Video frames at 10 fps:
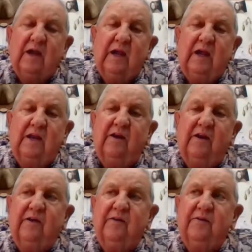And,
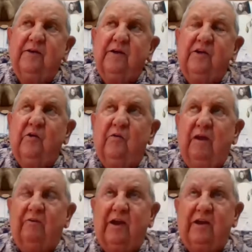you know,
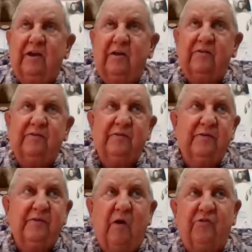right now
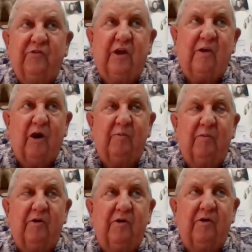on Sam
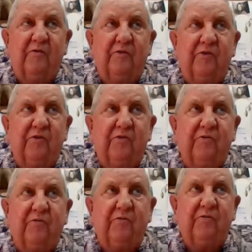Rayburn, if
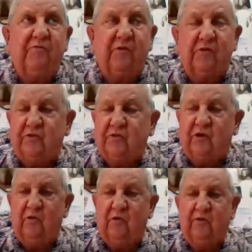you fish a tournament
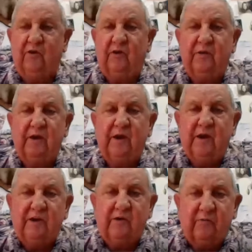over here,
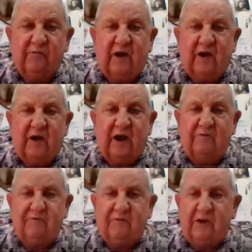you know, 5
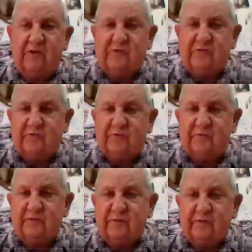fish, it
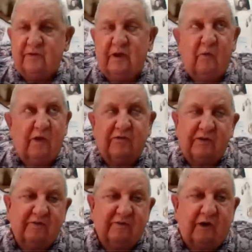weighs 30
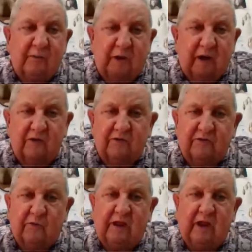pounds, 28
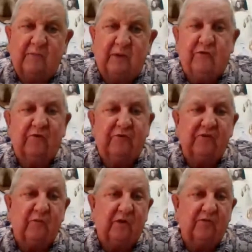pounds, 3
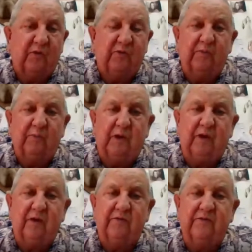fish, it weighs 21
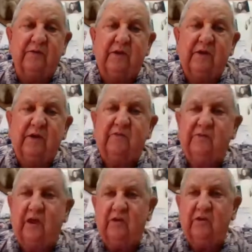pounds. It's
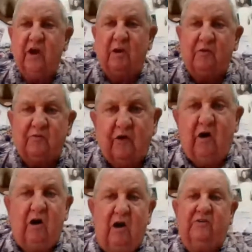not uncommon for
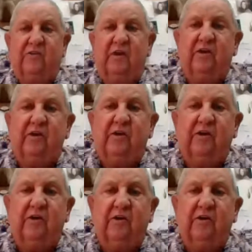our lakes down here.